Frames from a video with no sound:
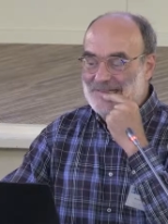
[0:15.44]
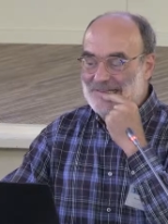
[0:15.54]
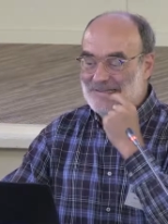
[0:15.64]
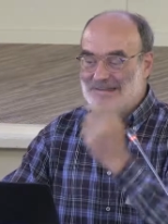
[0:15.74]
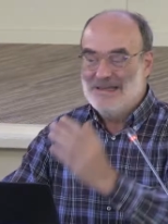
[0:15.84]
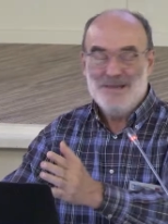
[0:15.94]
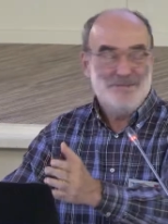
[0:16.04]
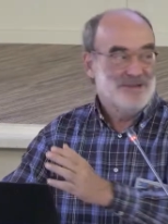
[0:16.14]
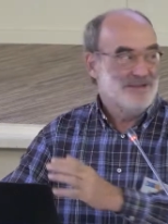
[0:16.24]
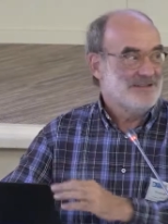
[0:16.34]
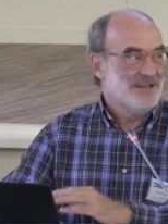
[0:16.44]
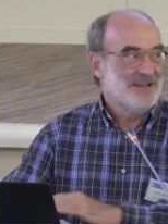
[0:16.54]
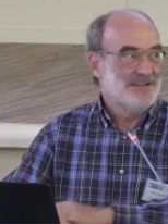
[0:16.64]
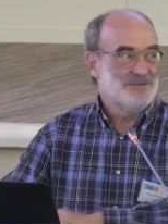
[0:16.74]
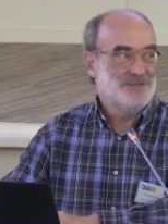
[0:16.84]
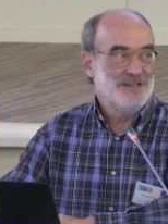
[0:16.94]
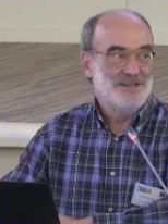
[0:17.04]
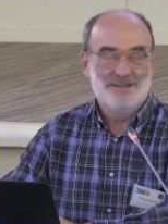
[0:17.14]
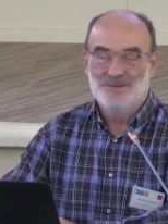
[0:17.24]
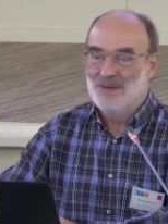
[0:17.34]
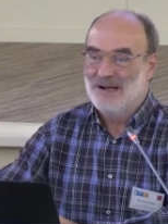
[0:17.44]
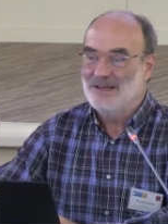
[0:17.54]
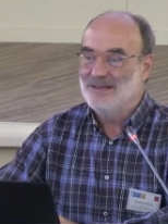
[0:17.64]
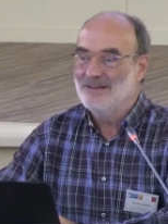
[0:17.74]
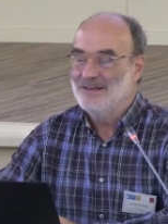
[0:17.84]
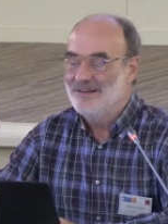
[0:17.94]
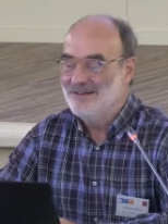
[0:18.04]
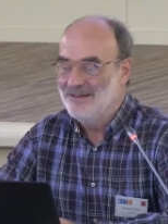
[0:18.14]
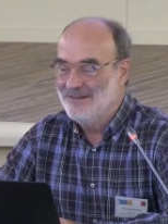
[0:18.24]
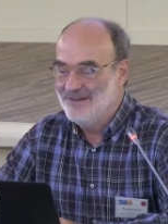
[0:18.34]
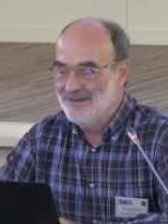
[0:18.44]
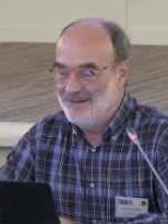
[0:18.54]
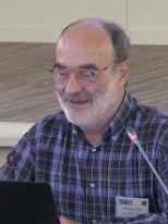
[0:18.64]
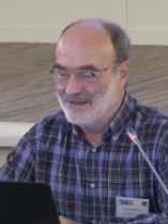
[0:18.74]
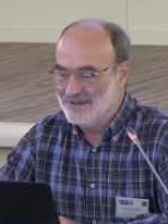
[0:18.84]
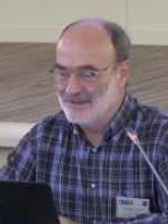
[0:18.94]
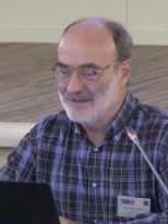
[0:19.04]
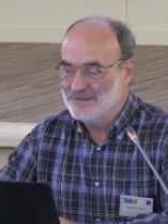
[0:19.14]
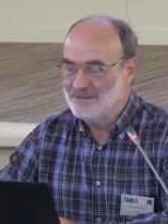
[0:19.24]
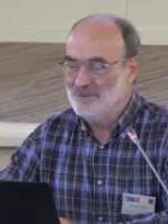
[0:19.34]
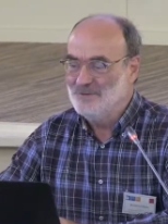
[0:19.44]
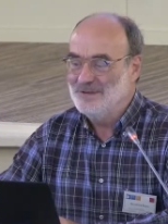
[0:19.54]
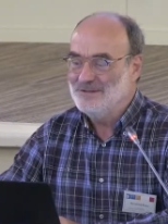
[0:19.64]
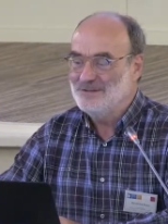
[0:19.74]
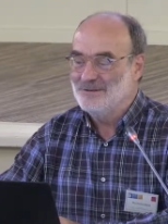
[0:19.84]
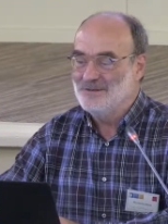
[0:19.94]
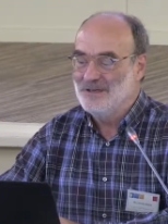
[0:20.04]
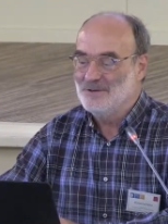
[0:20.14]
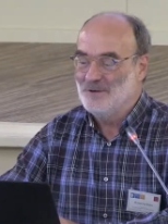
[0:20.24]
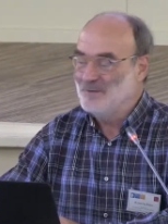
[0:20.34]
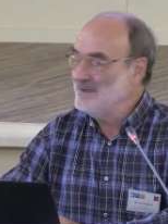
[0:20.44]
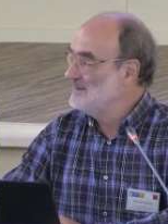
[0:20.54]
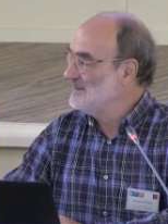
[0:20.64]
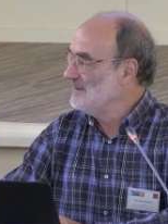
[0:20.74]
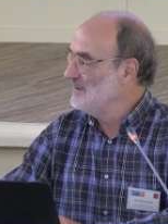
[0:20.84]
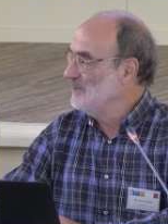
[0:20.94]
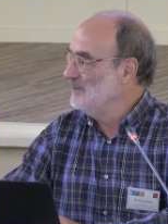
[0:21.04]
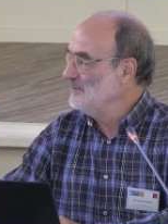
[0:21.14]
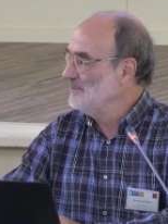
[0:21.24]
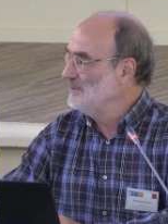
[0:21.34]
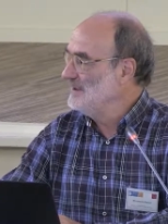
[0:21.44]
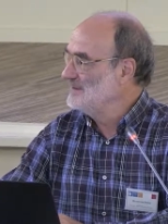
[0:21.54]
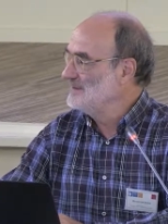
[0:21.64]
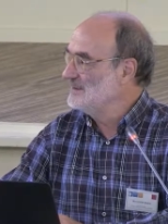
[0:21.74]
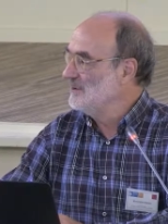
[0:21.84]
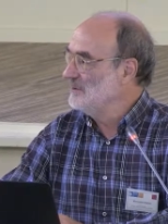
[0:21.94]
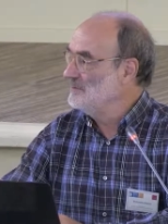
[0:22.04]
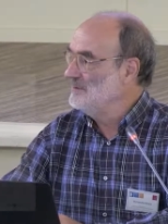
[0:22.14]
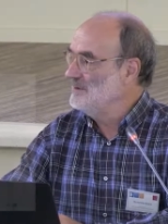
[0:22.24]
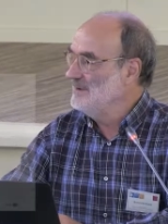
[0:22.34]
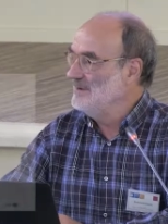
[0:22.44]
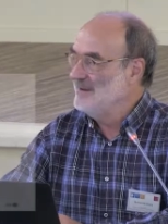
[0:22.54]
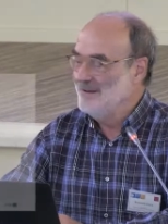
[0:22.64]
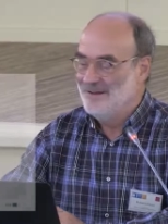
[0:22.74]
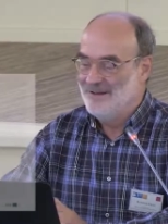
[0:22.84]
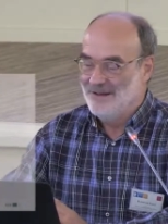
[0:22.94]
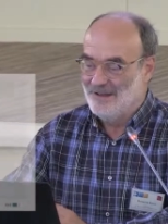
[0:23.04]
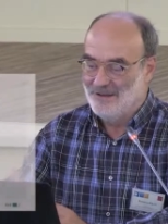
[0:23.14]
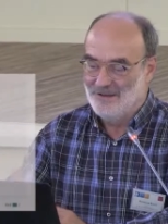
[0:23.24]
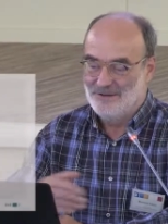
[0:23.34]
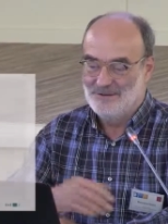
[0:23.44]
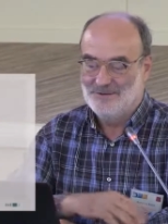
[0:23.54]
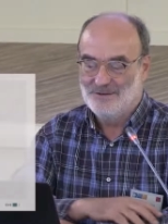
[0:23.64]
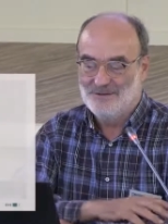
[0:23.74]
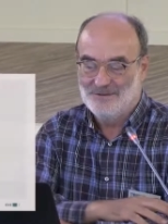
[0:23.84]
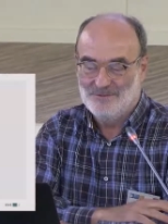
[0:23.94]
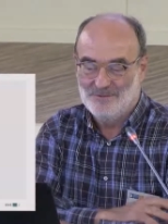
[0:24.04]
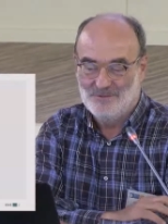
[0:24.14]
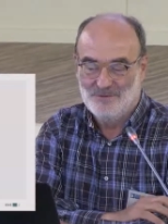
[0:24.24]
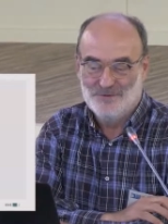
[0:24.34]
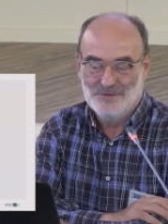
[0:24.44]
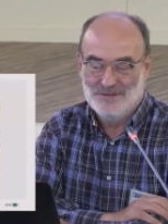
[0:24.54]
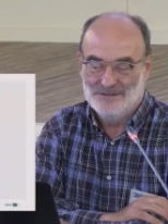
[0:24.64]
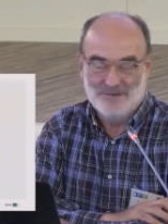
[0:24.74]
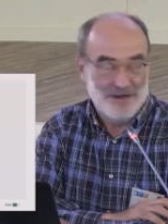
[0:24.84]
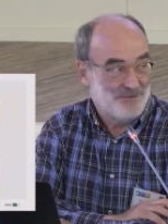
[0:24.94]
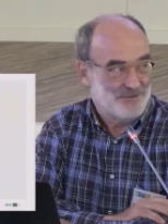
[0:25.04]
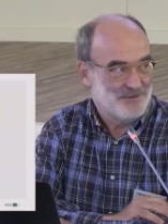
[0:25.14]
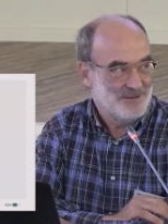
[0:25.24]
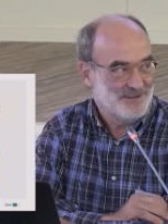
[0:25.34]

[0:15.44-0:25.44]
The theme is illustrated by the cartoonist of The Economist, who two years ago uh, drew this graph.